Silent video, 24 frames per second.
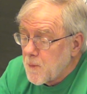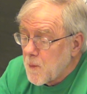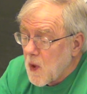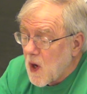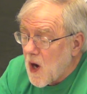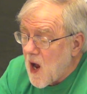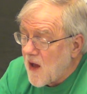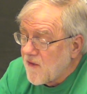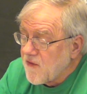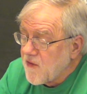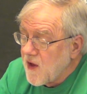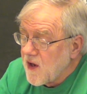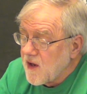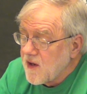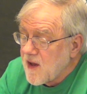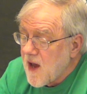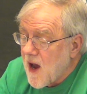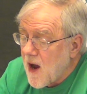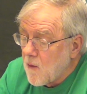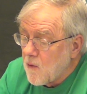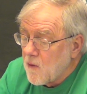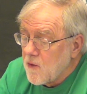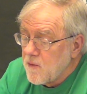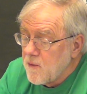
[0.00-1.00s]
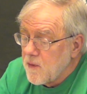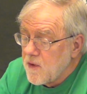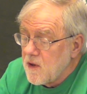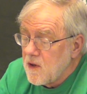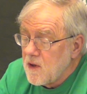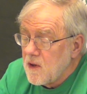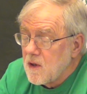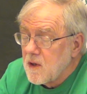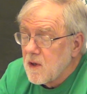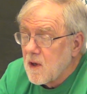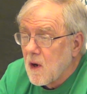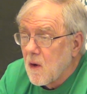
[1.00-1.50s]
But I think that would
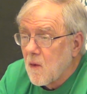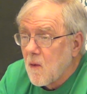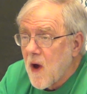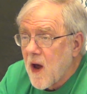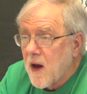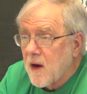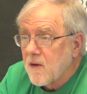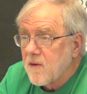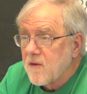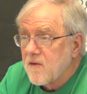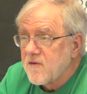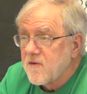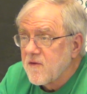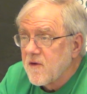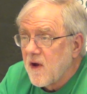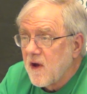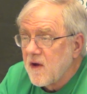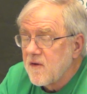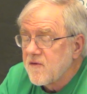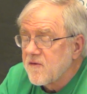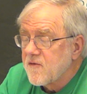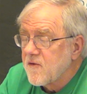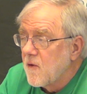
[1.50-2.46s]
be a radical change.